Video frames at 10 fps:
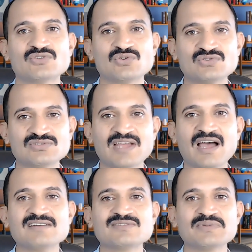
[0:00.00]
So
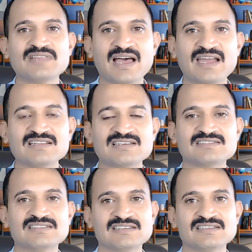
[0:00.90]
starts with high
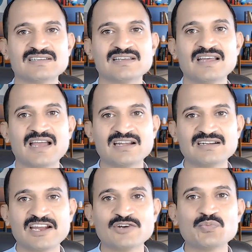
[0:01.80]
energy
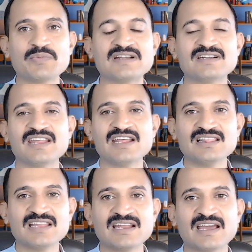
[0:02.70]
and try to
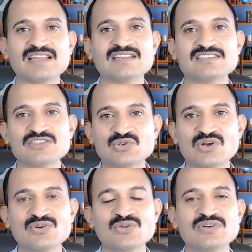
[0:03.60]
maintain that high energy
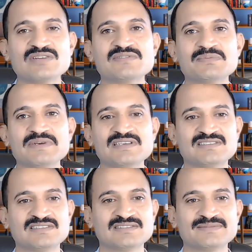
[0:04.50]
throughout your
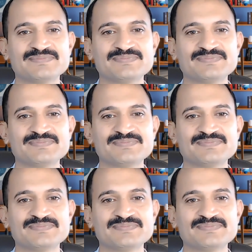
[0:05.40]
speech.